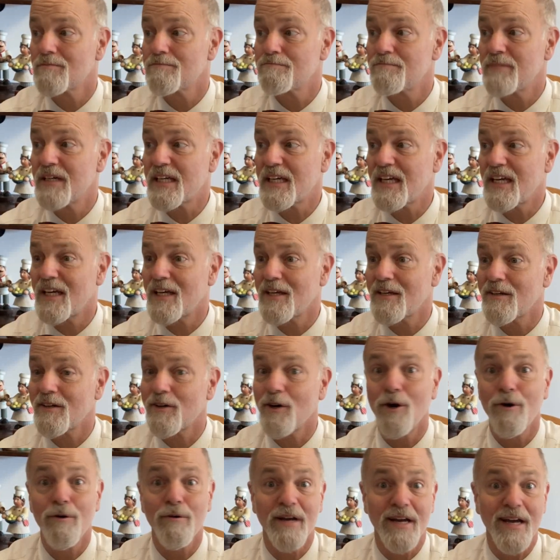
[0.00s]
picking,
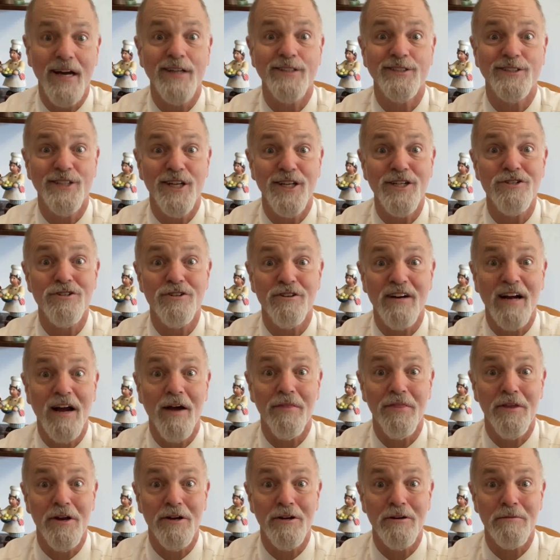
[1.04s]
oh, we got ginger
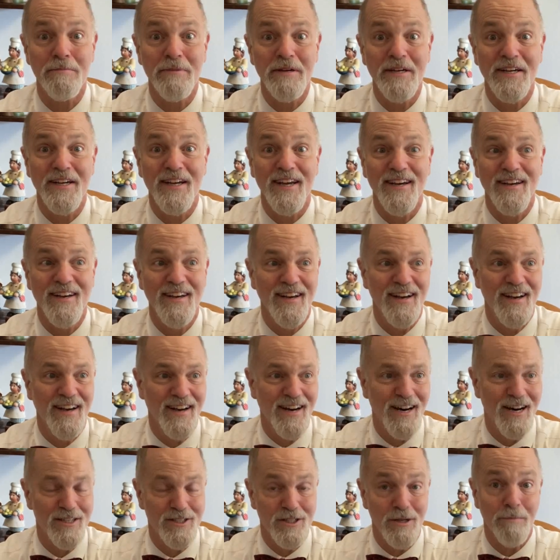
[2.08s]
out there to pick,
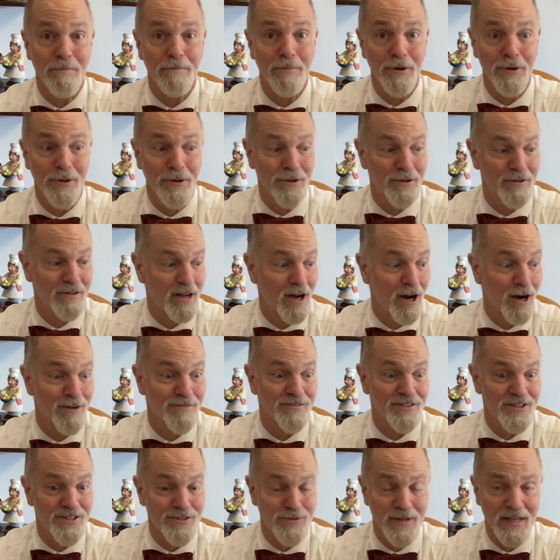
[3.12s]
uh, to pull,
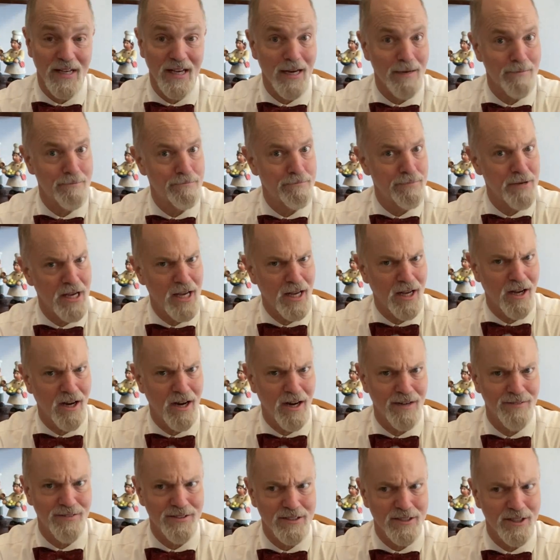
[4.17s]
harvest. We got a big
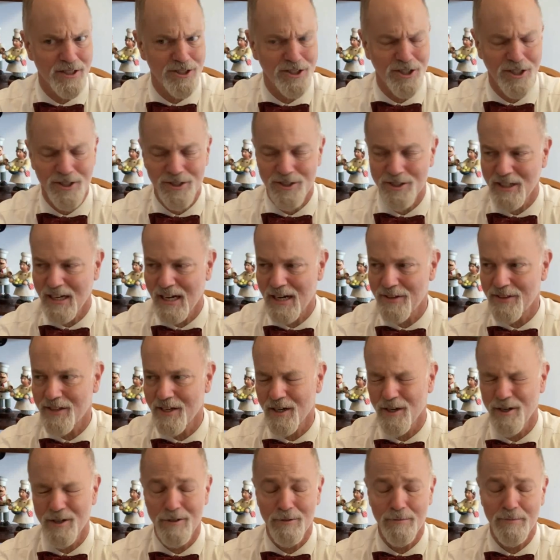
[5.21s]
harvest of ginger out
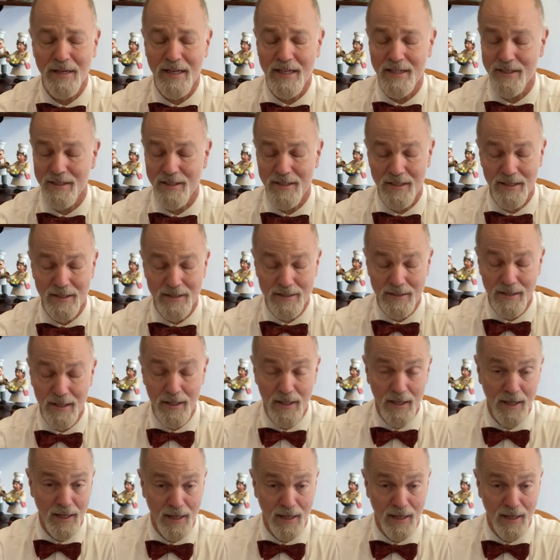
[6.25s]
there. Oh my goodness.